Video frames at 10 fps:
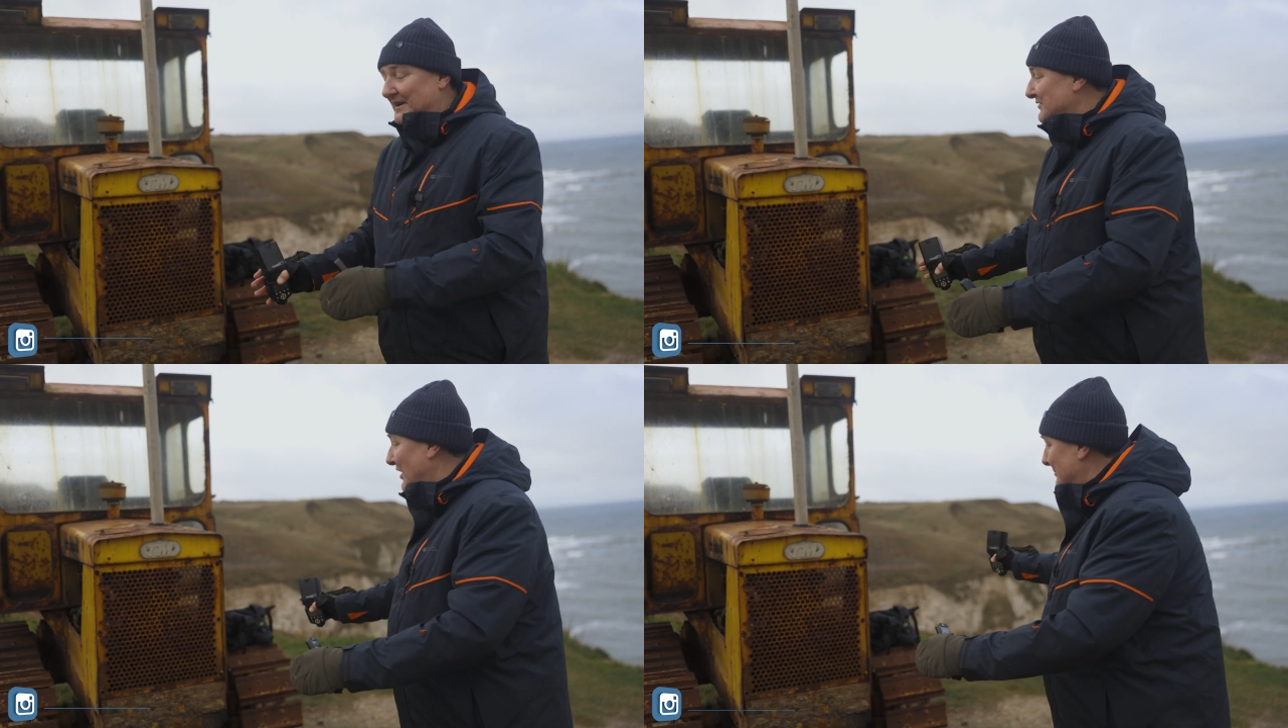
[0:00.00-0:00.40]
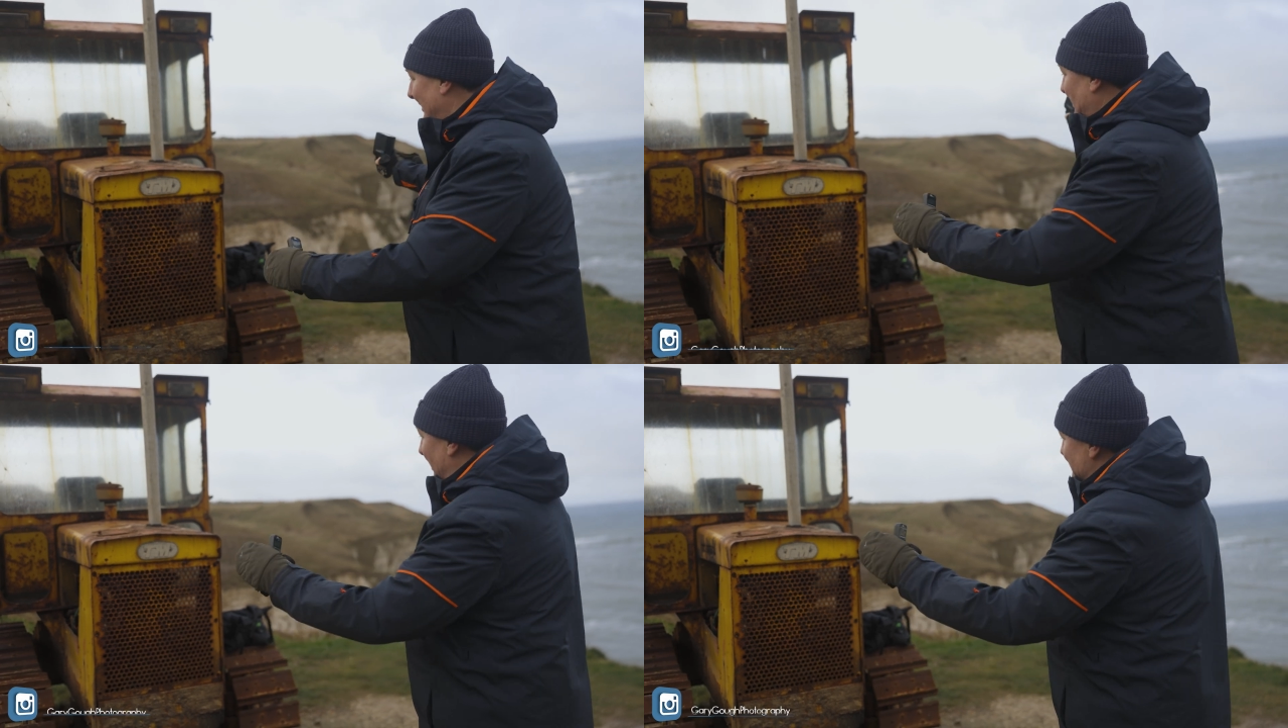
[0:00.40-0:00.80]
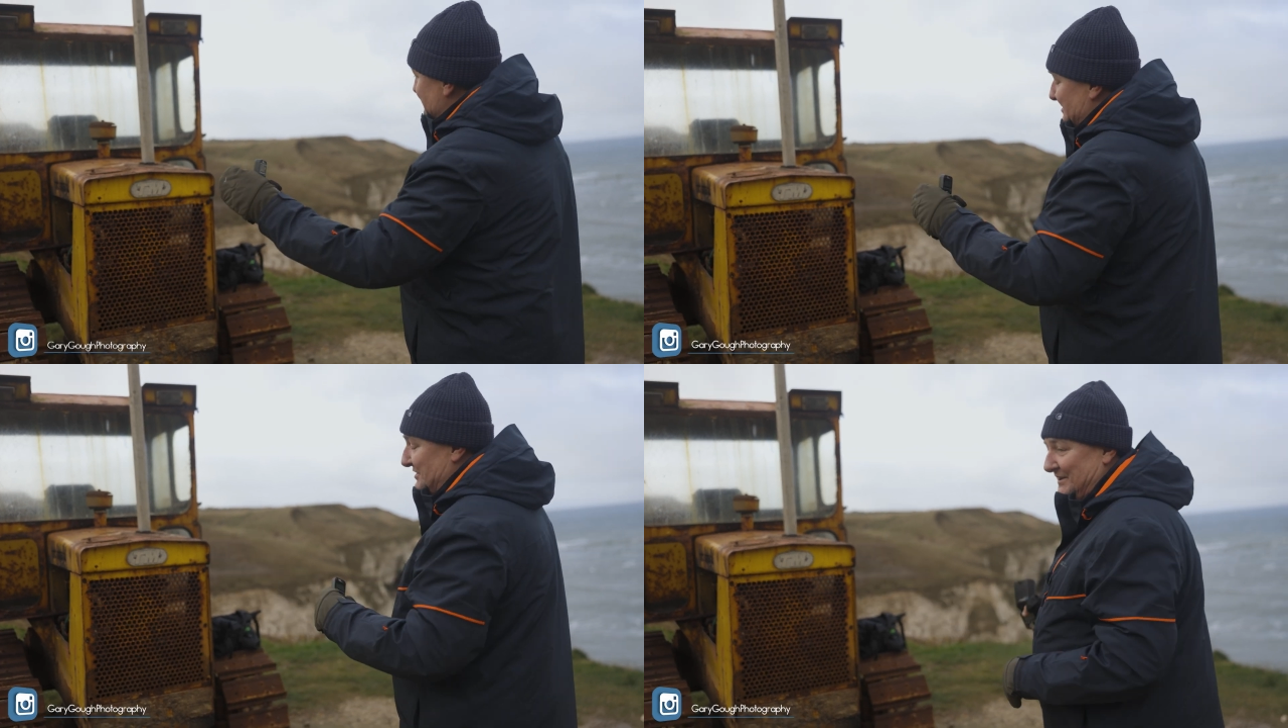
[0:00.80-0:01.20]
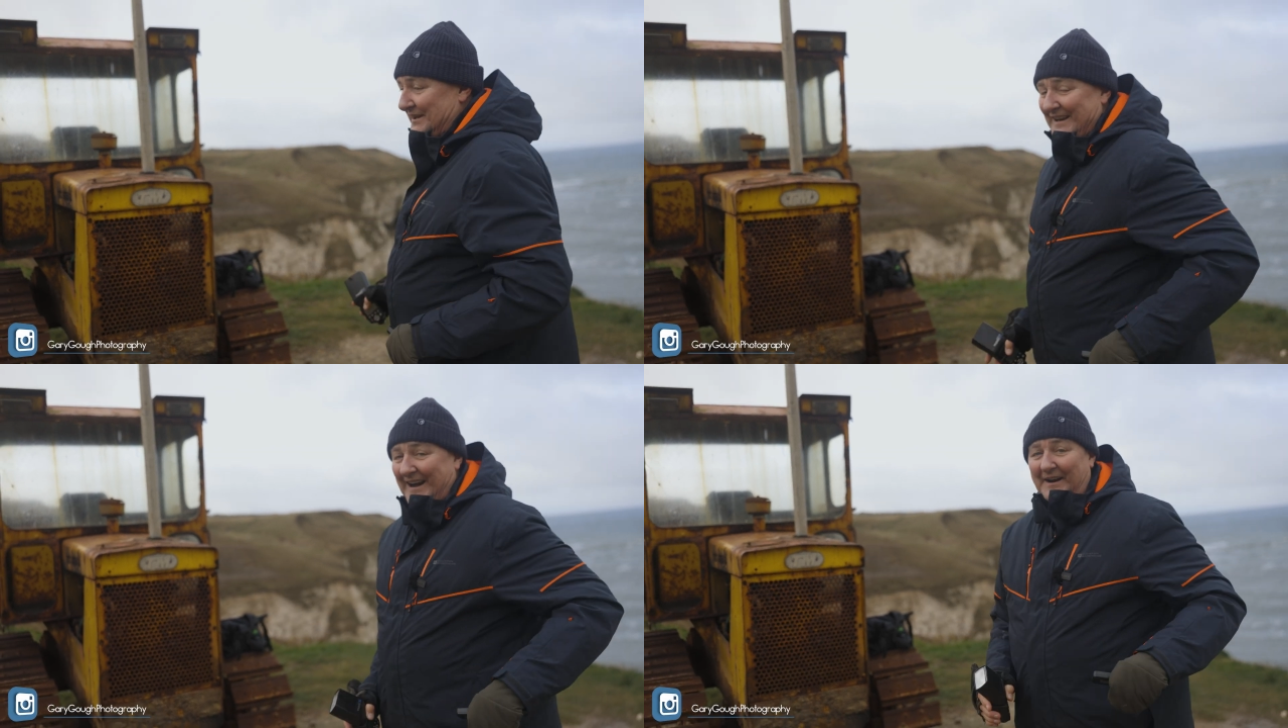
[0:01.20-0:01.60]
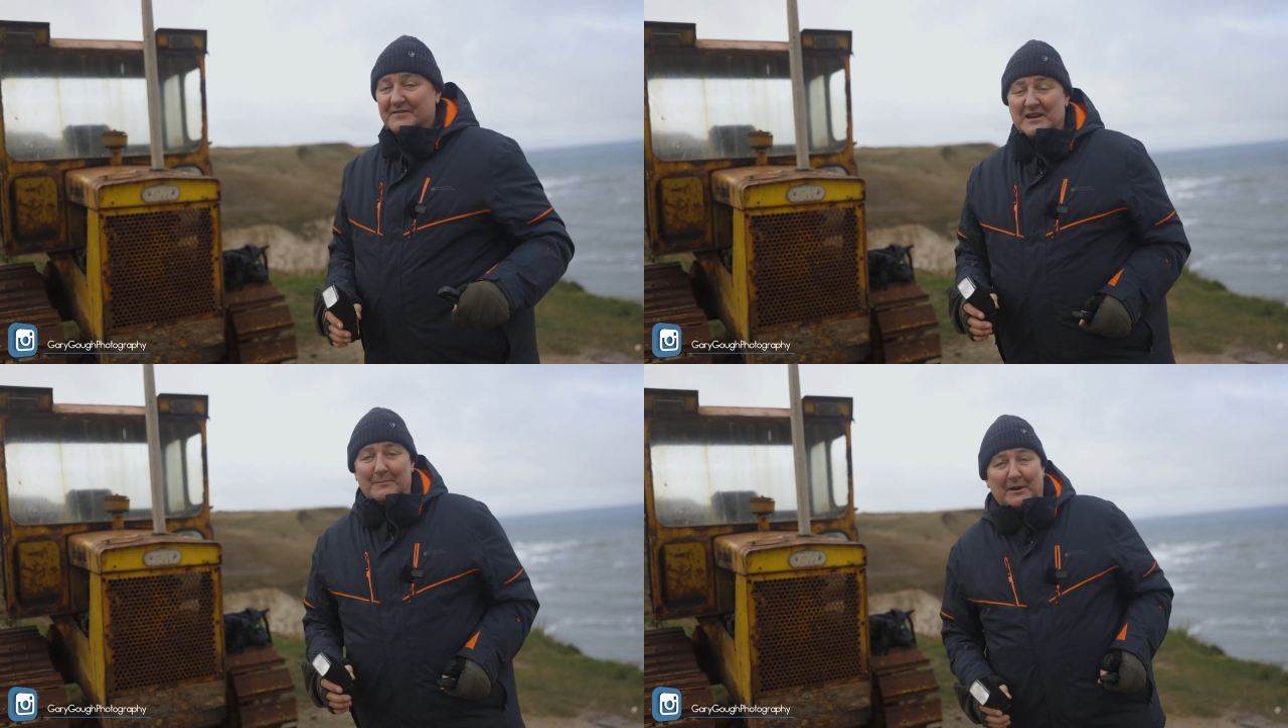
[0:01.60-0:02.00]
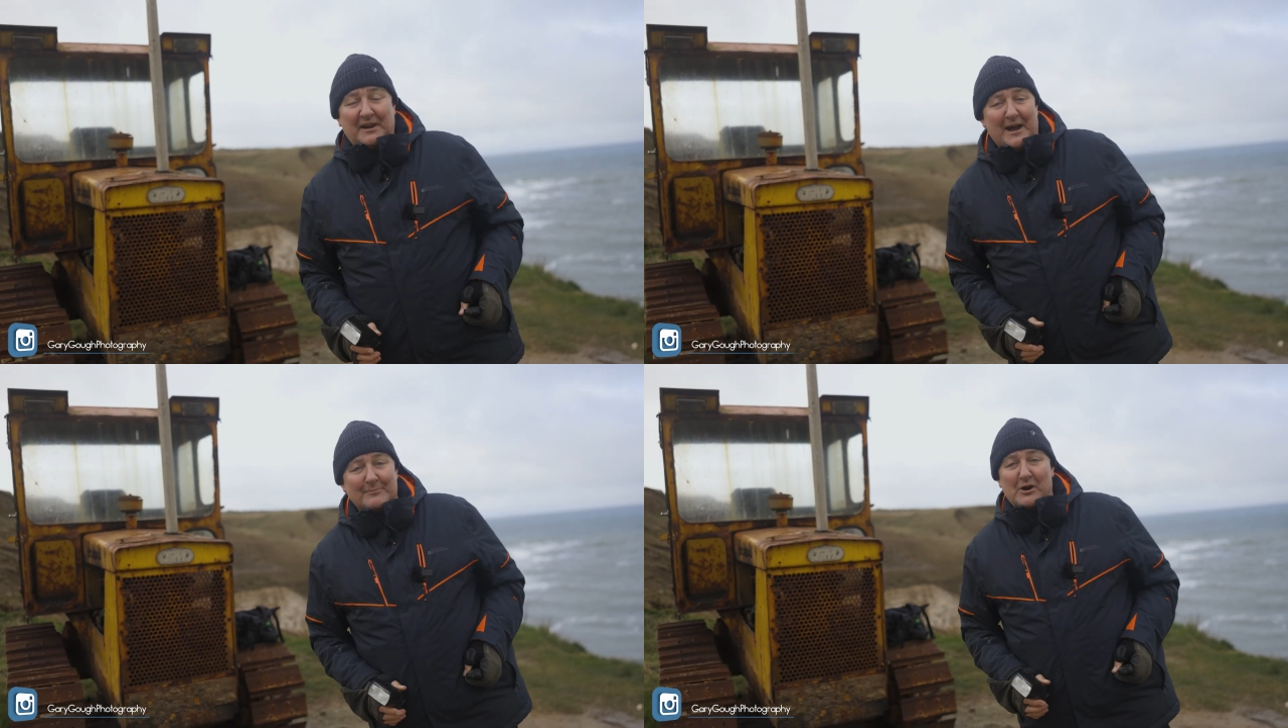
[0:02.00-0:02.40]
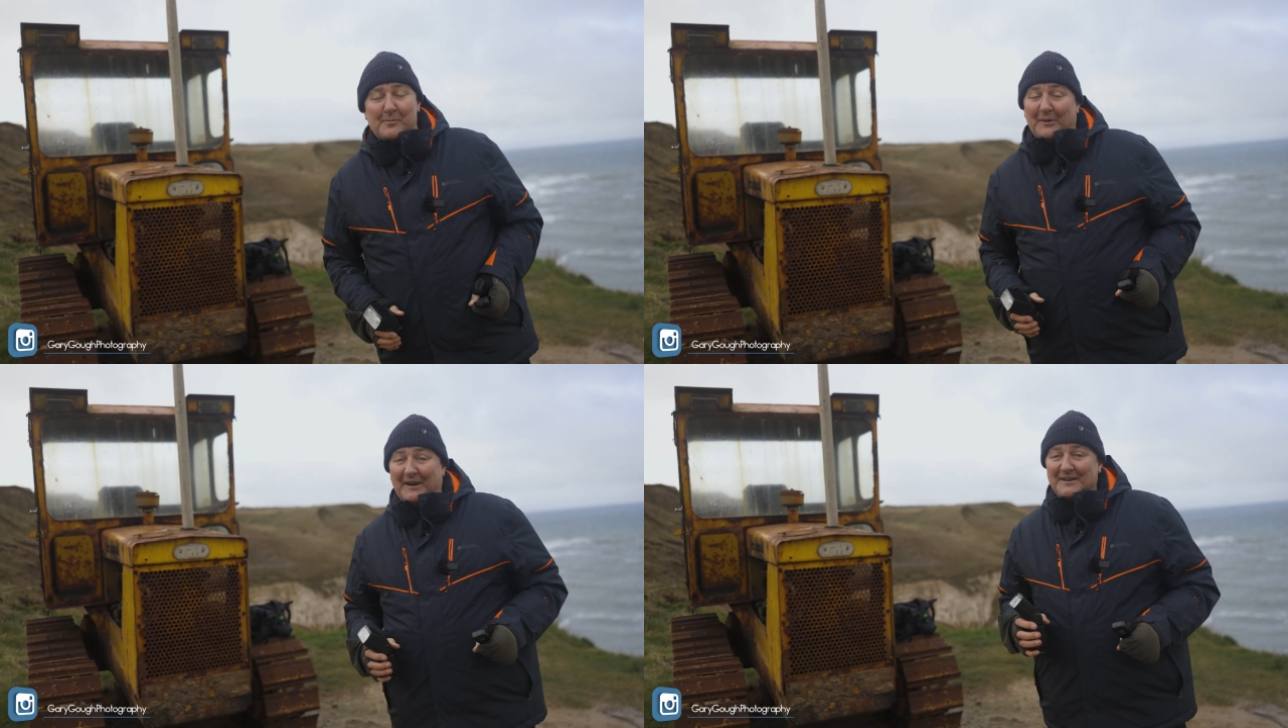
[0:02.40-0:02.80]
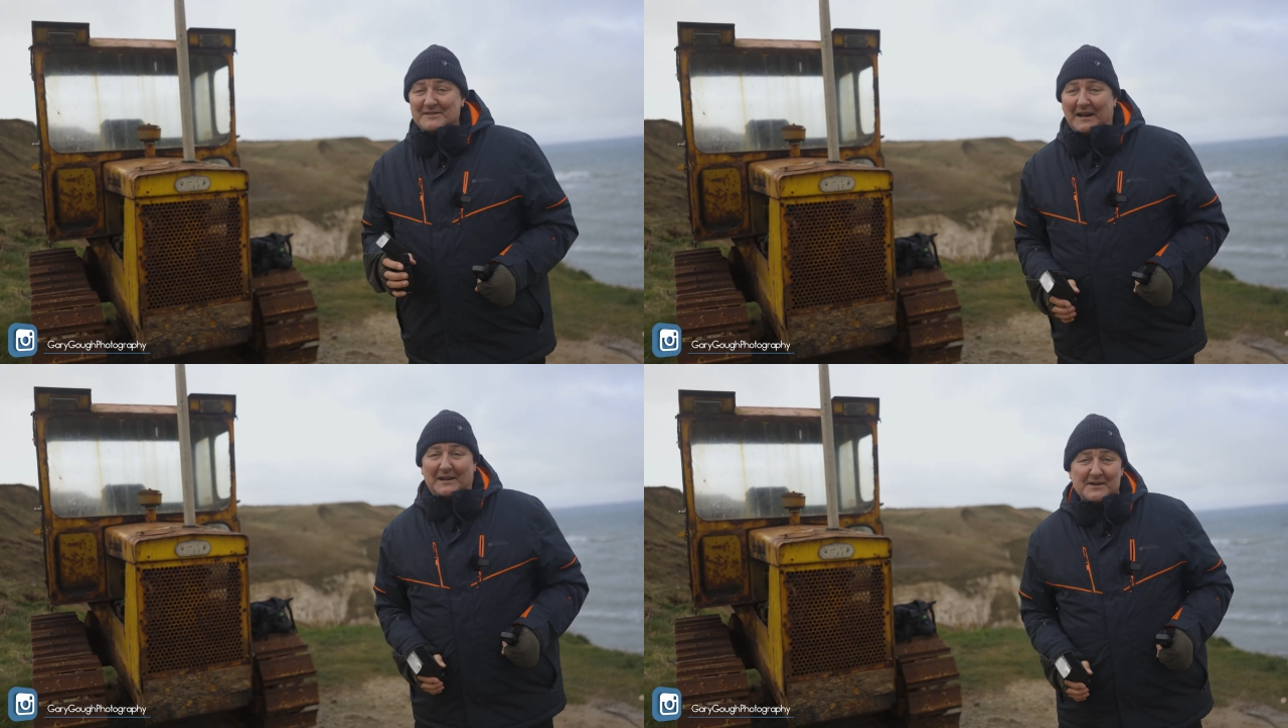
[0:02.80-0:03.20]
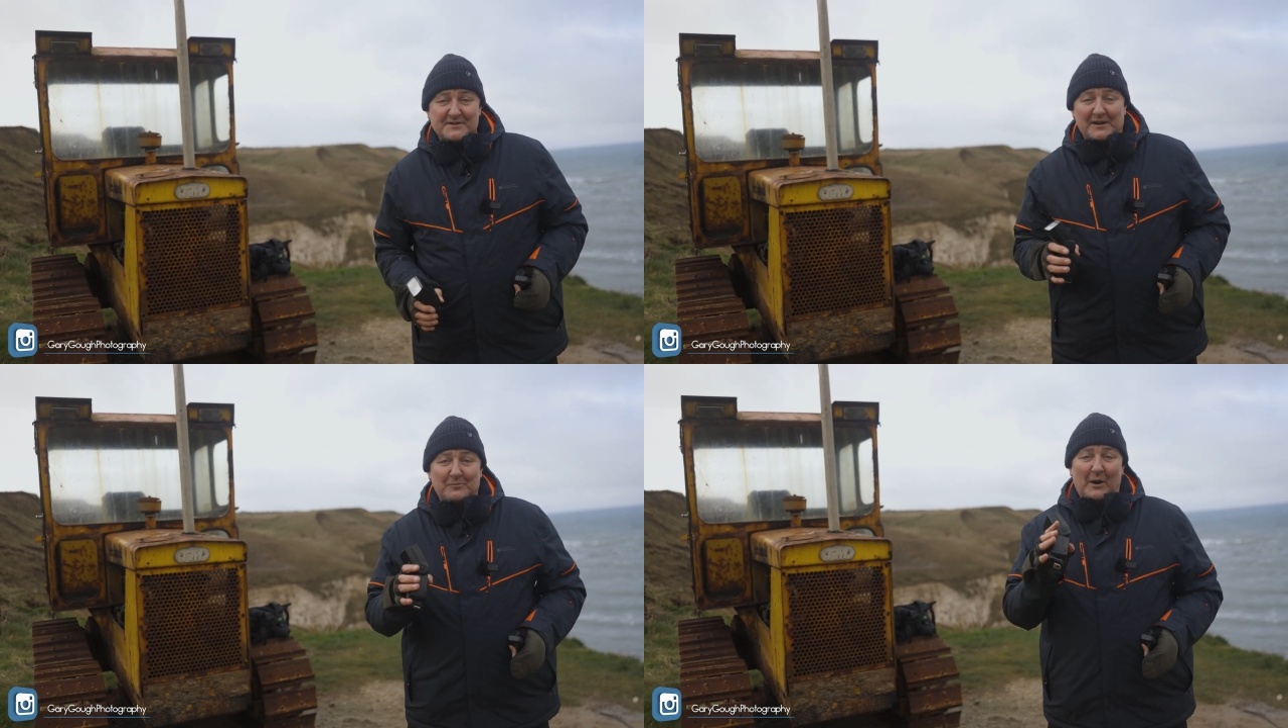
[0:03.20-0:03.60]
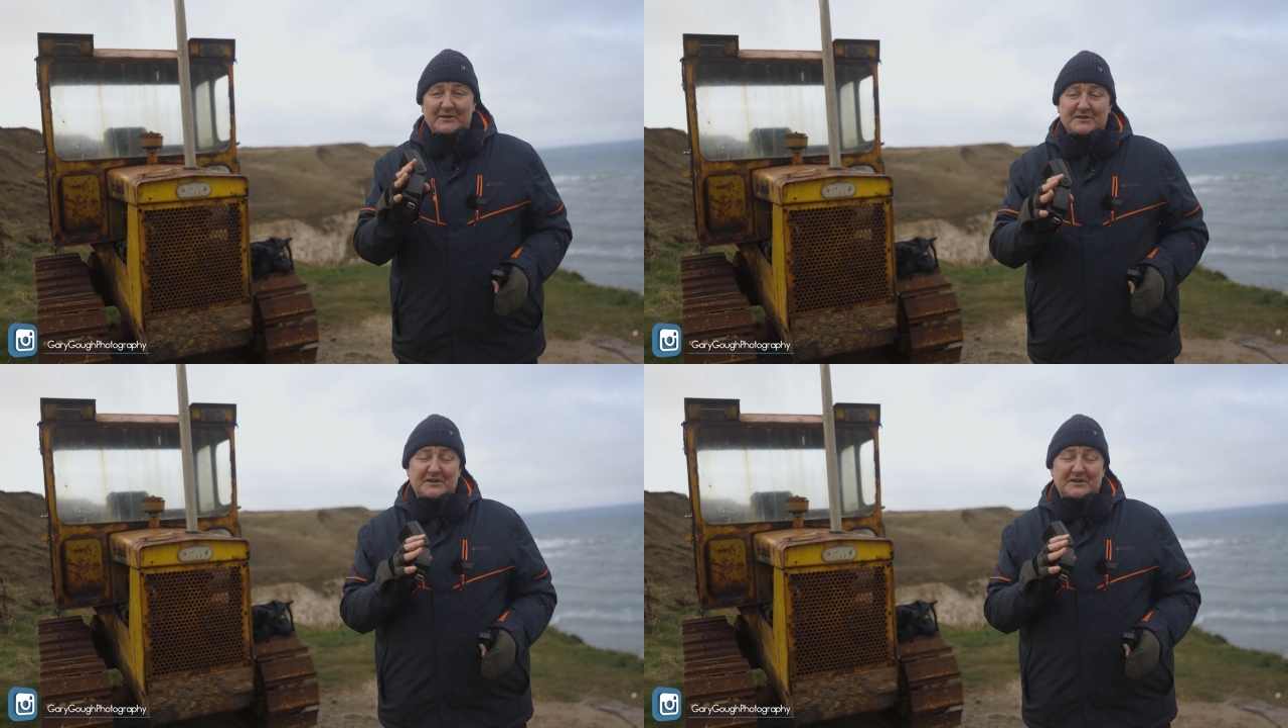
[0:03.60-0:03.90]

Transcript: I've got my composition and I've set my camera up in exactly the same way, just